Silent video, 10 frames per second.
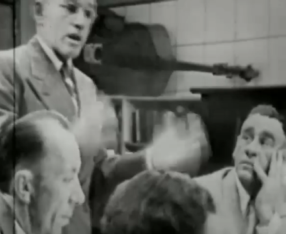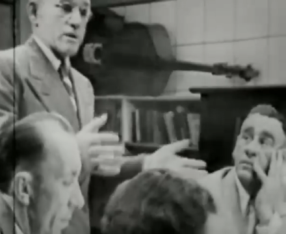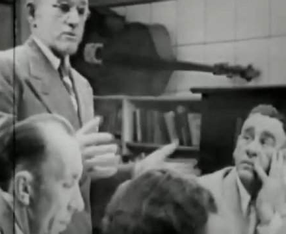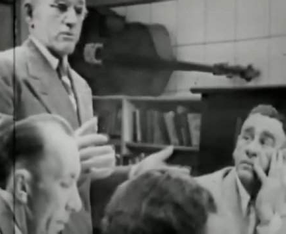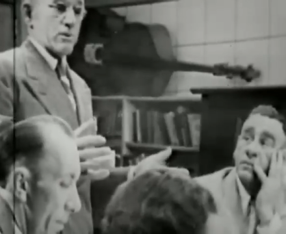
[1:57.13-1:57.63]

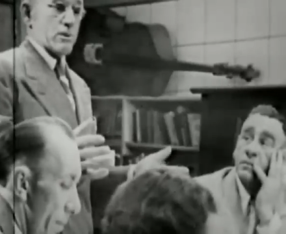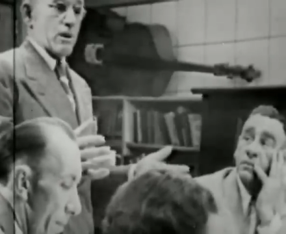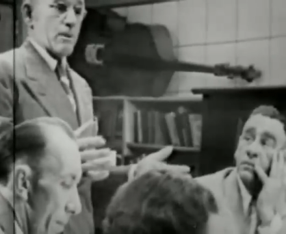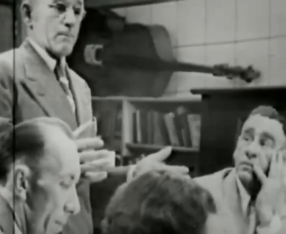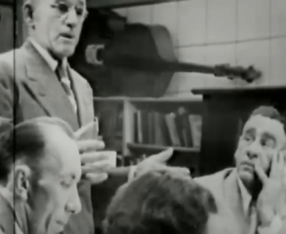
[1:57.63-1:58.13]
Speaker 1: that's going to
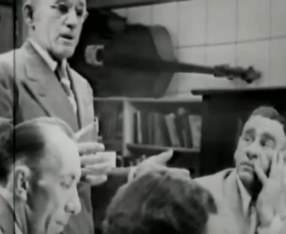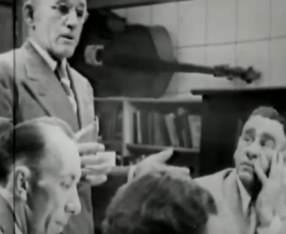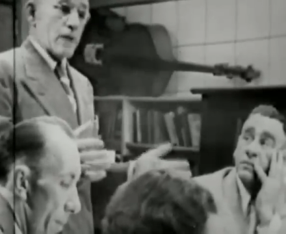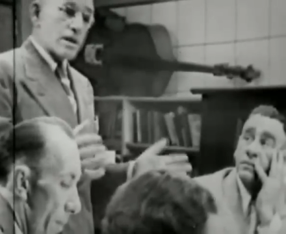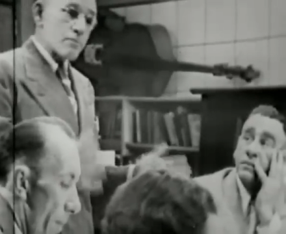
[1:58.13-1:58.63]
come.
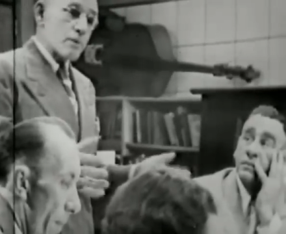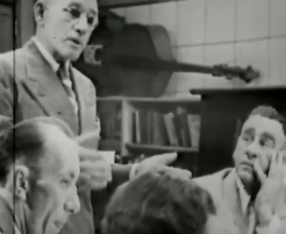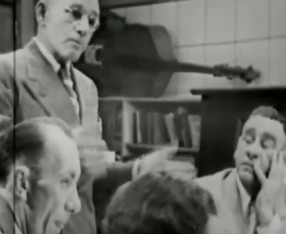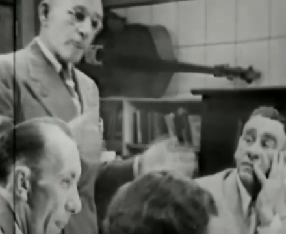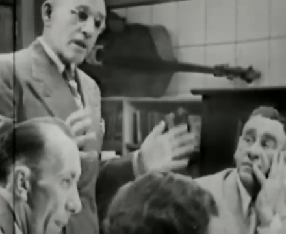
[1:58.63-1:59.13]
That's
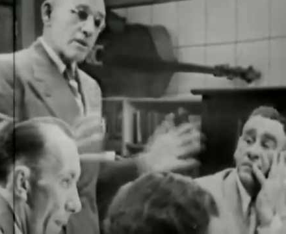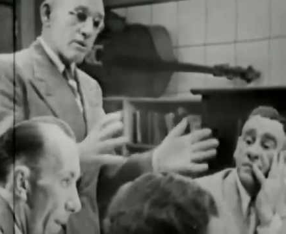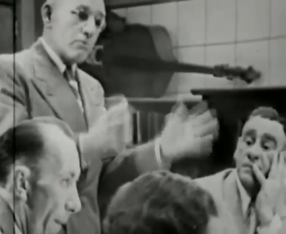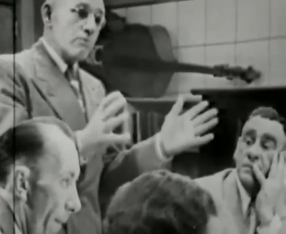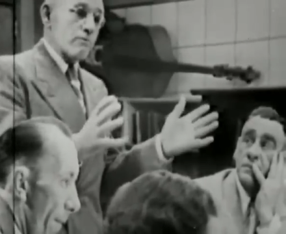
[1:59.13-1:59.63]
been the pet
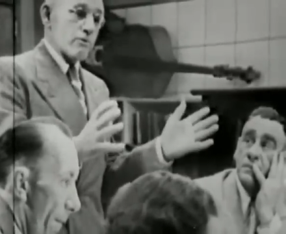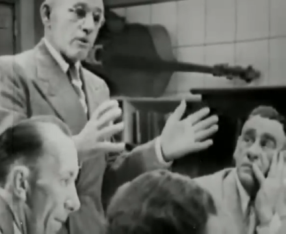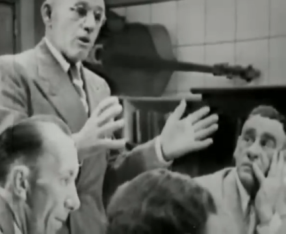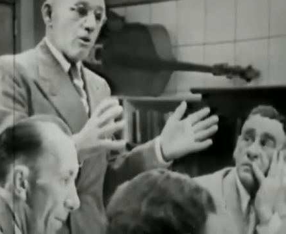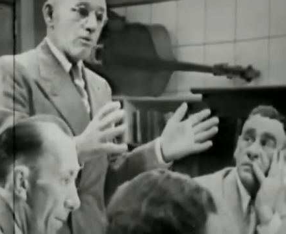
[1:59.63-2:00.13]
coon for a
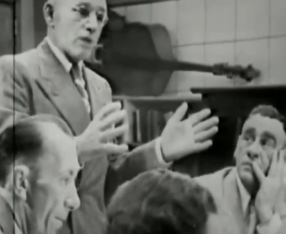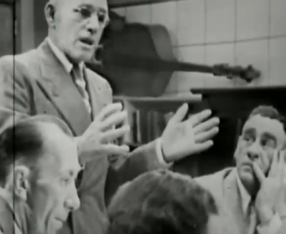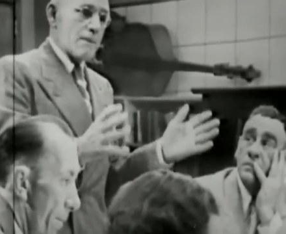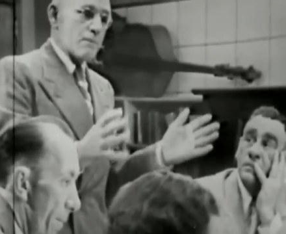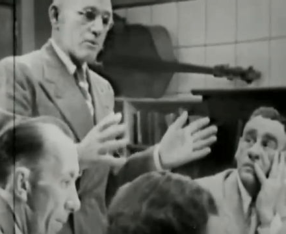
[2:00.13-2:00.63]
long
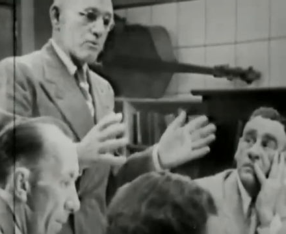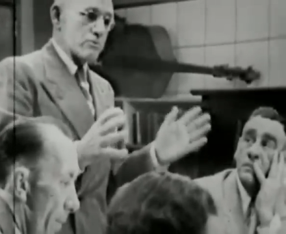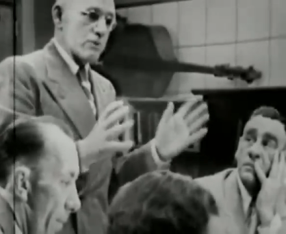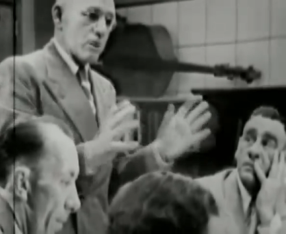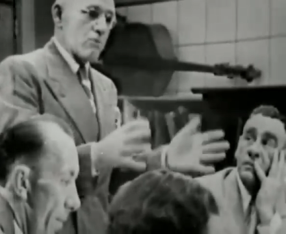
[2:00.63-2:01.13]
time that
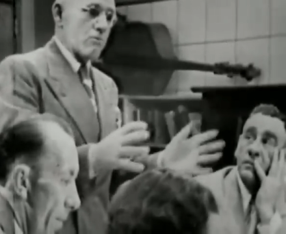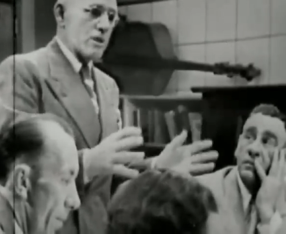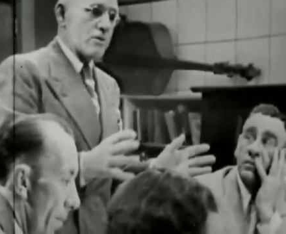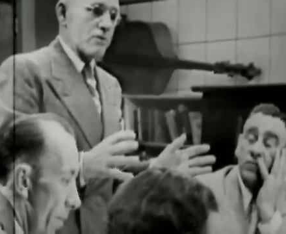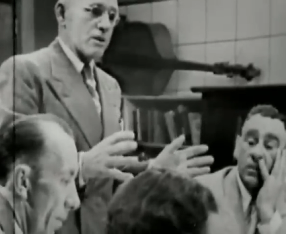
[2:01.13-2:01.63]
goes along
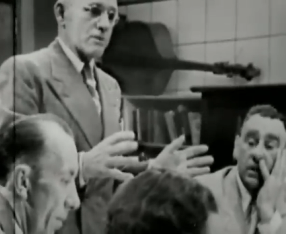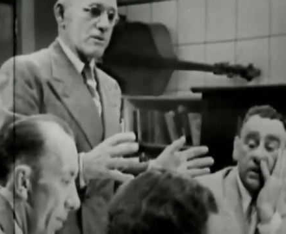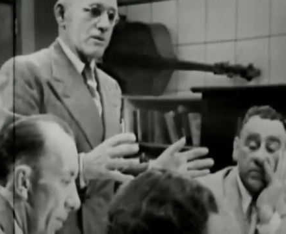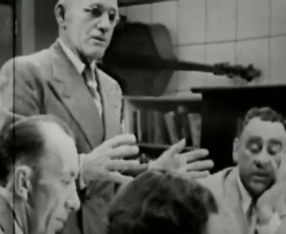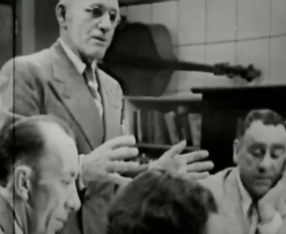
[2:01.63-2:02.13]
with this.
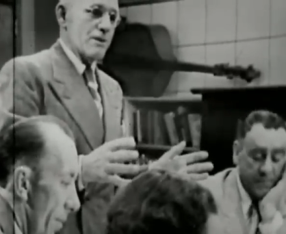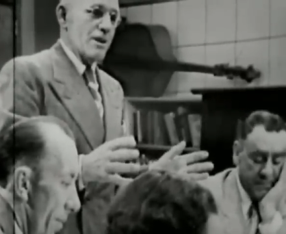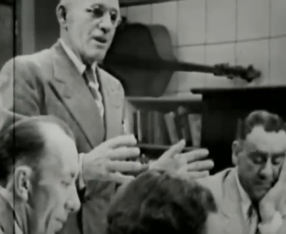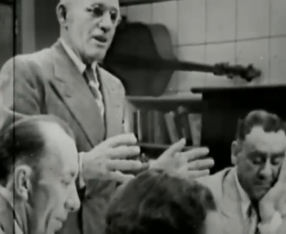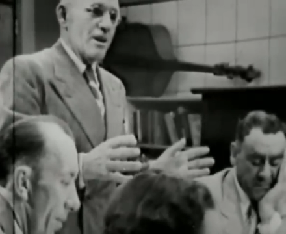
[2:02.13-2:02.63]

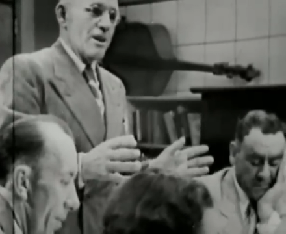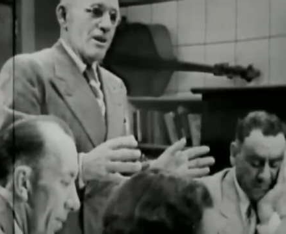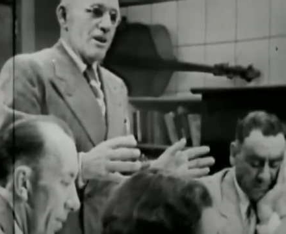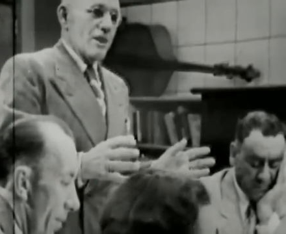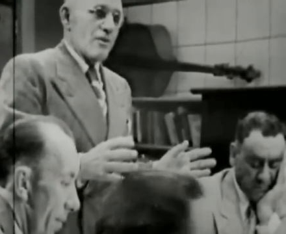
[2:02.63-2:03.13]

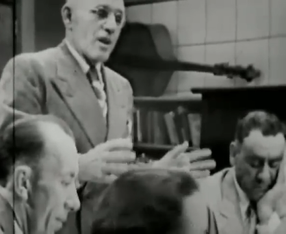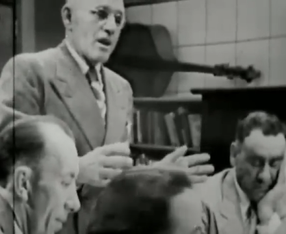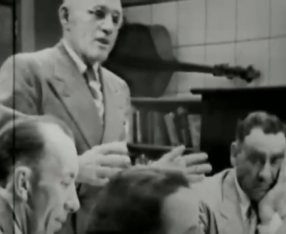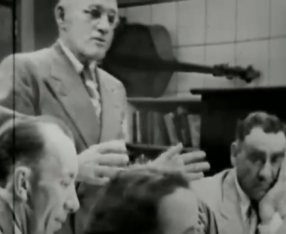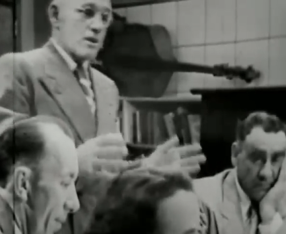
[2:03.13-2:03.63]
Yeah.
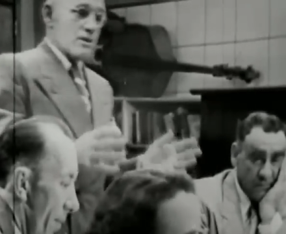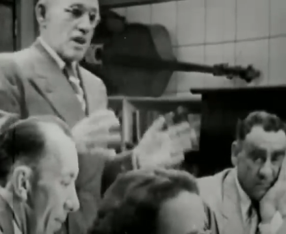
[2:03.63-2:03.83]
There is a